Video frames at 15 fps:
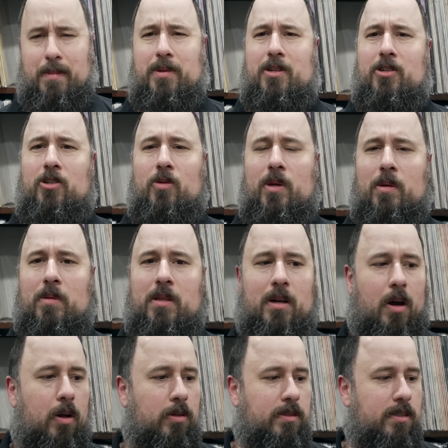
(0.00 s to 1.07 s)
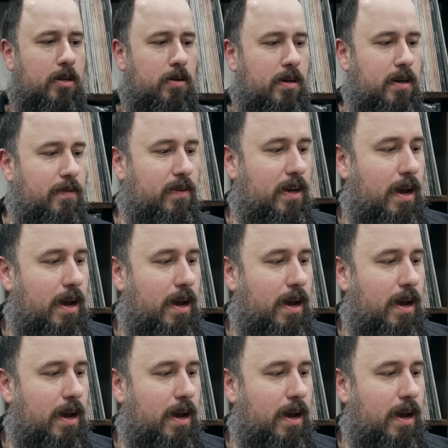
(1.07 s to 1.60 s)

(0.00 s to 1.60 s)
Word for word: but they're doing it with an alternative